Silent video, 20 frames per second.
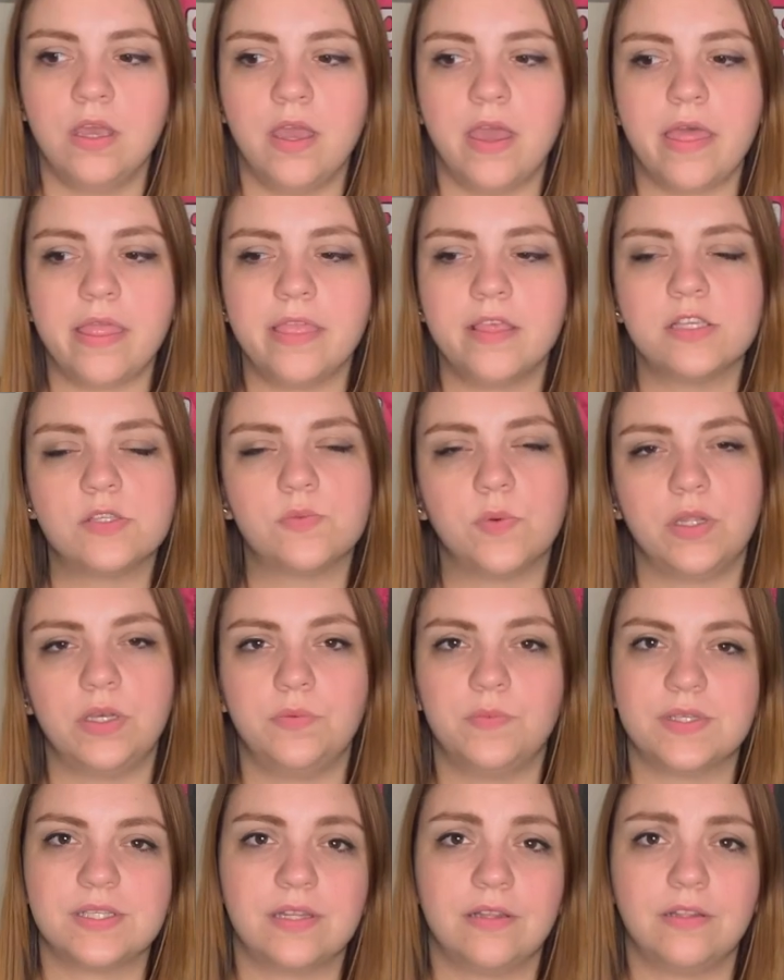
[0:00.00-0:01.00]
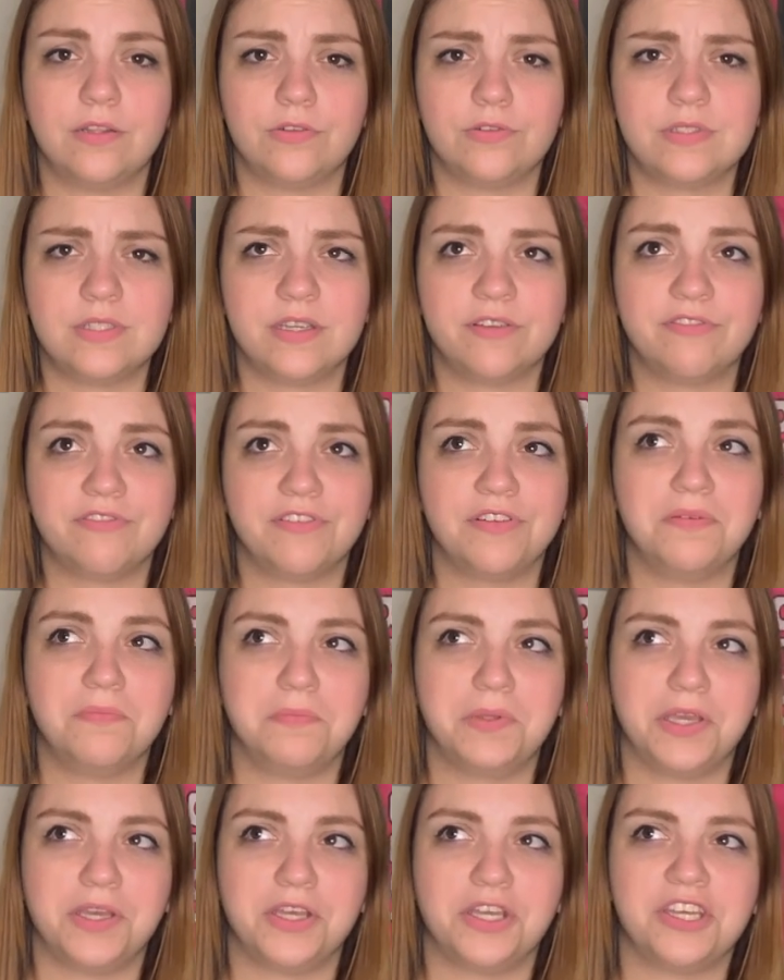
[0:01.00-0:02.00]
And this one, it was a little different
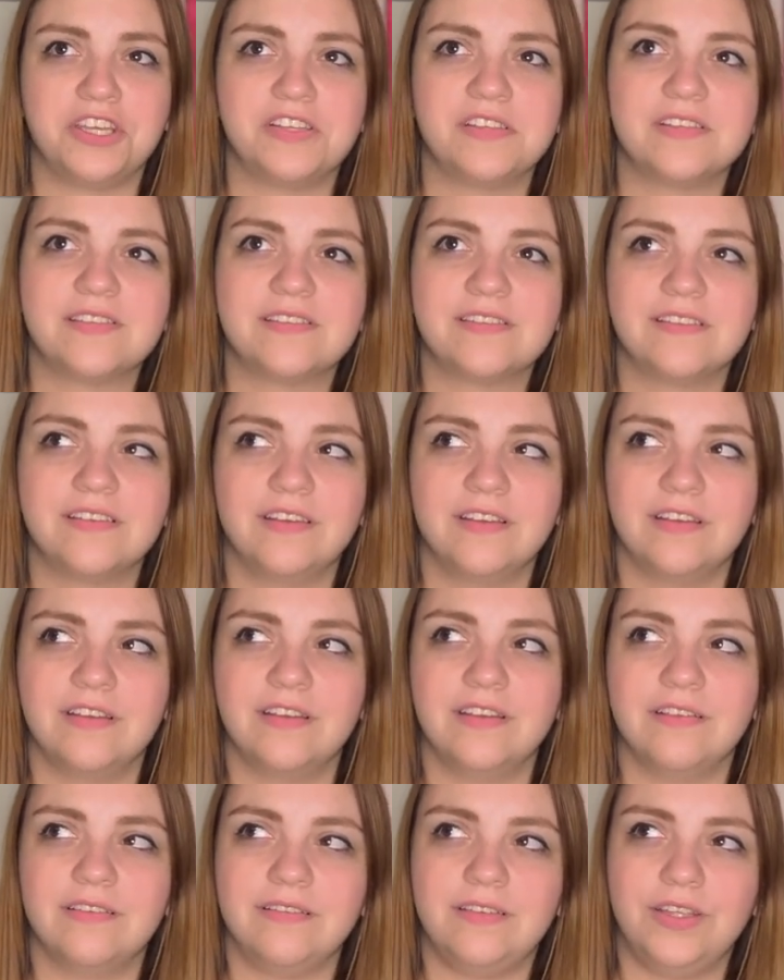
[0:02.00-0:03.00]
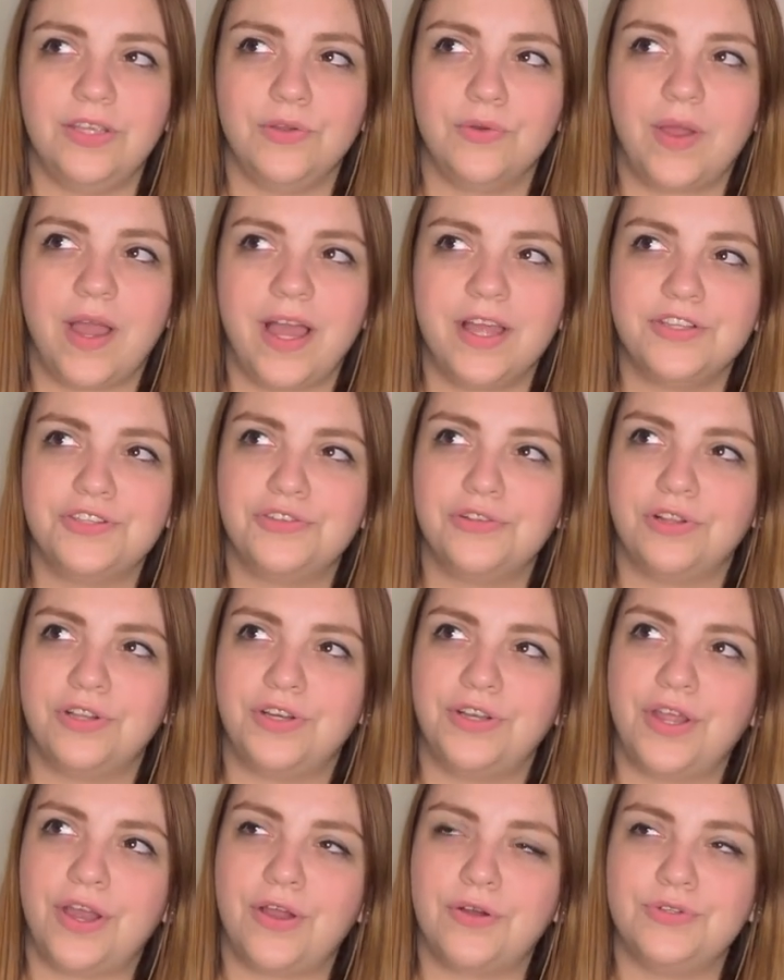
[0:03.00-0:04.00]
because you had to
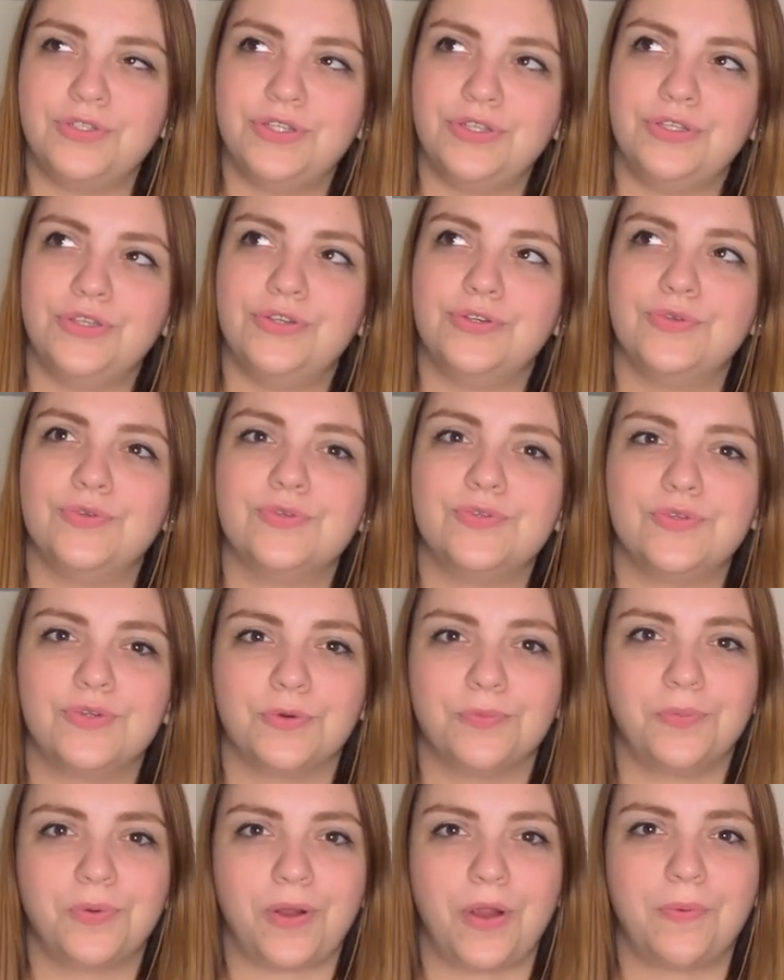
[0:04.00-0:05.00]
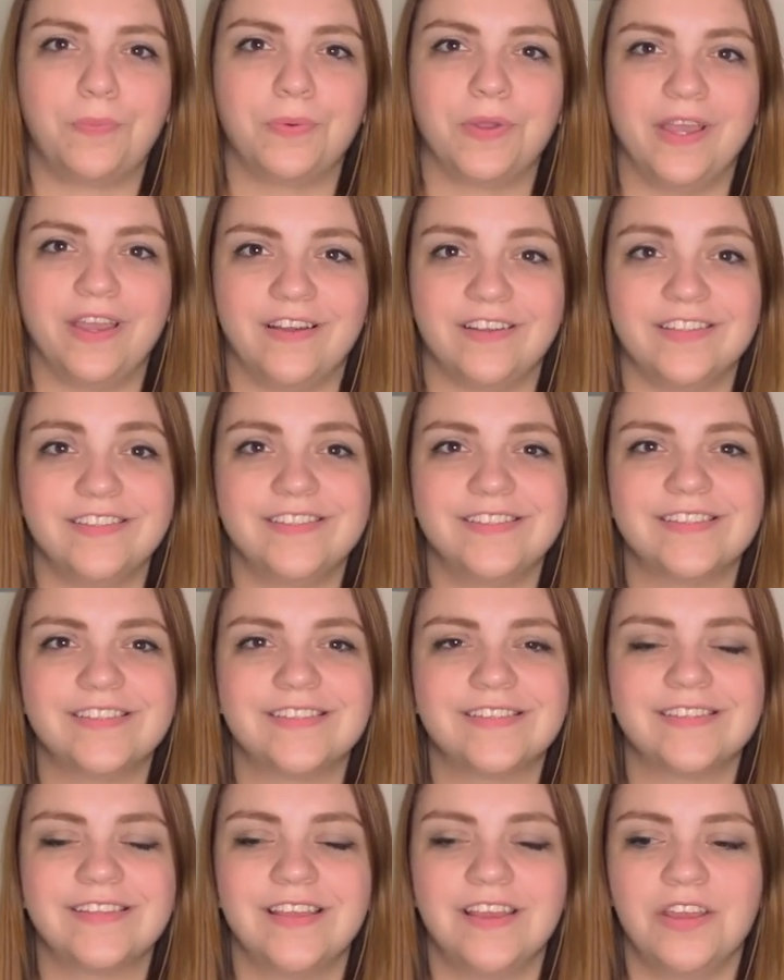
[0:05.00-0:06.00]
learn how to use your prop
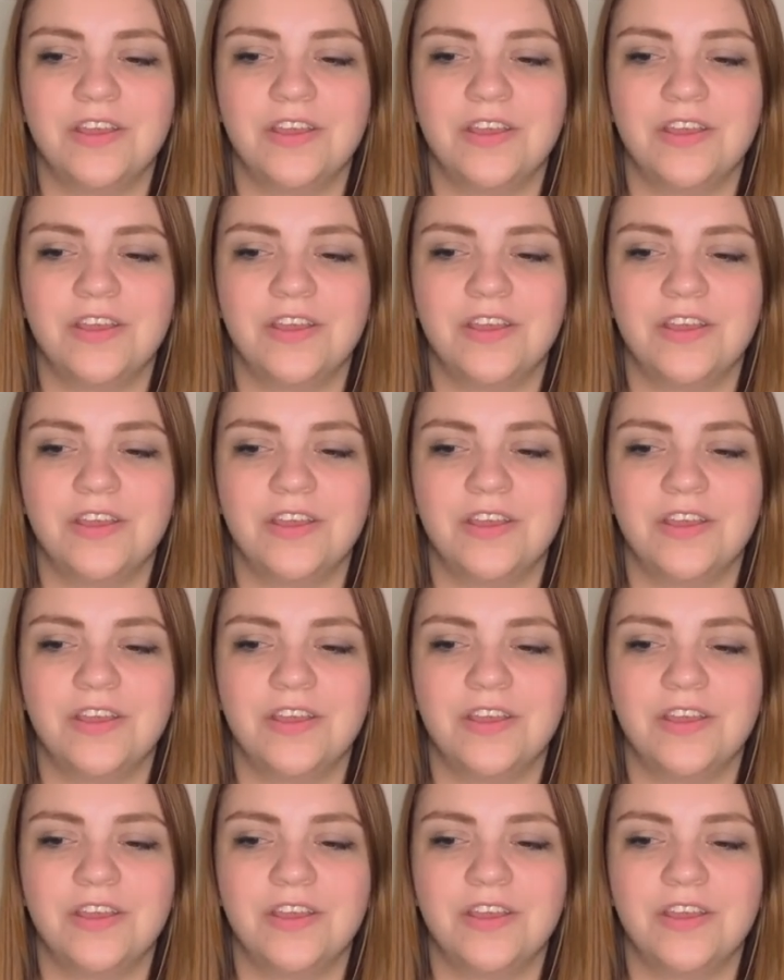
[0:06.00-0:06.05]
guns,